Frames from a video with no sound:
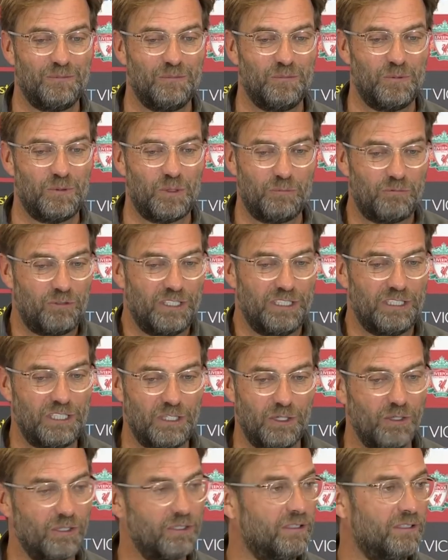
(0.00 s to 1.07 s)
um, hopefully
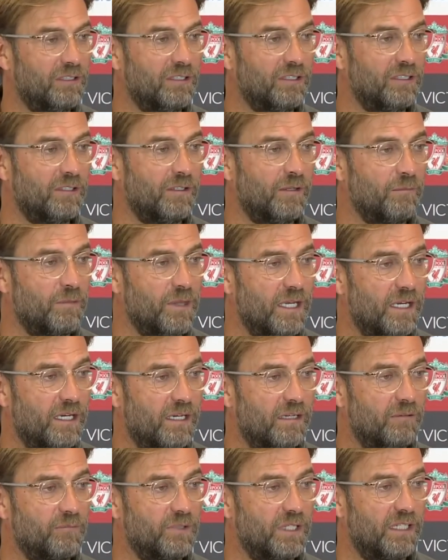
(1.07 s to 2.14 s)
they all
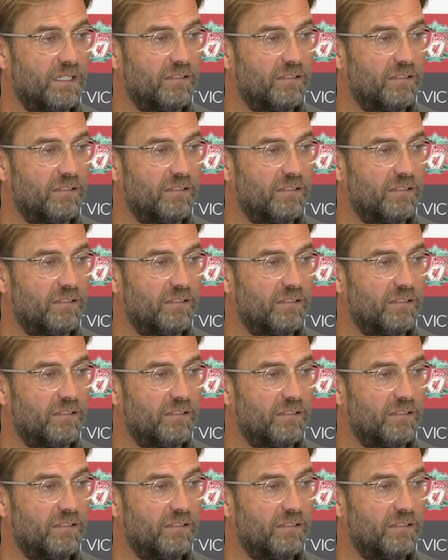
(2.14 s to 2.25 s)
um,